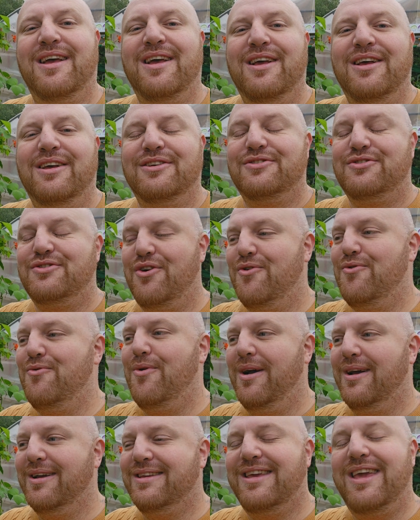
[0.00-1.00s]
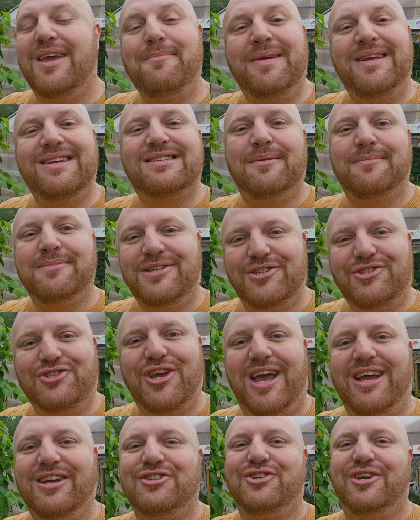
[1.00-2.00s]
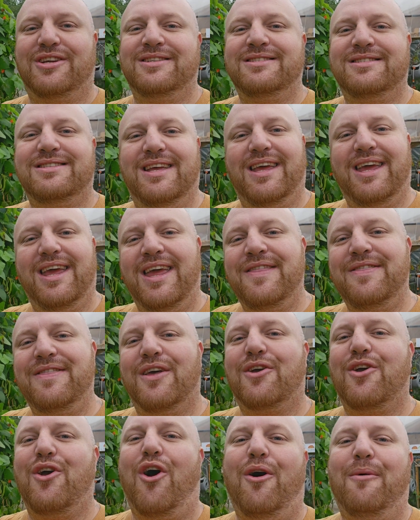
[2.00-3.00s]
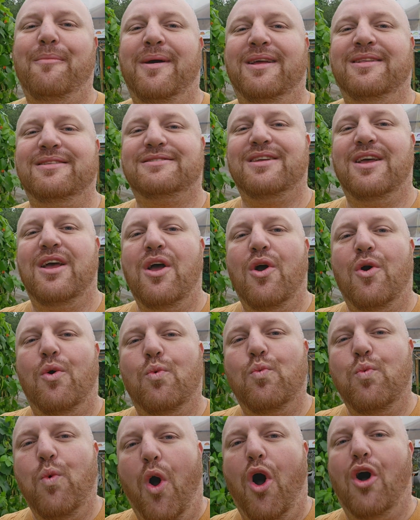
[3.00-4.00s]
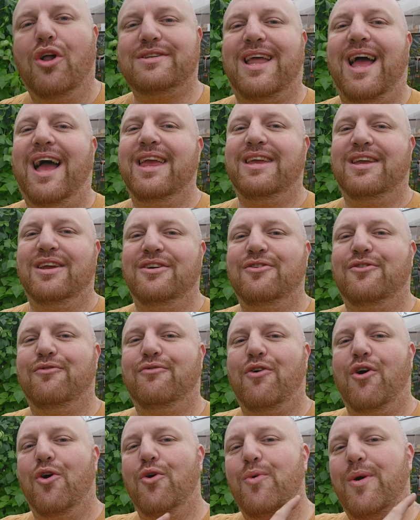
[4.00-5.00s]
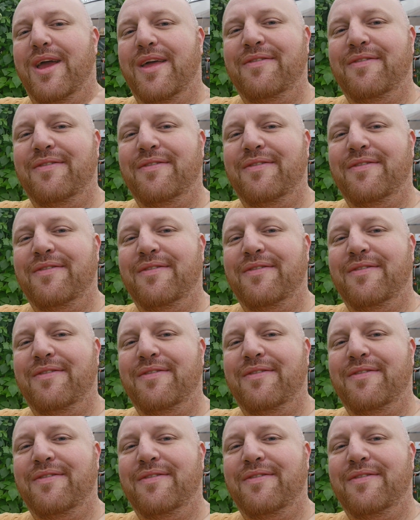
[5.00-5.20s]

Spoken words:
So give me some suggestions in the comments what I can grow in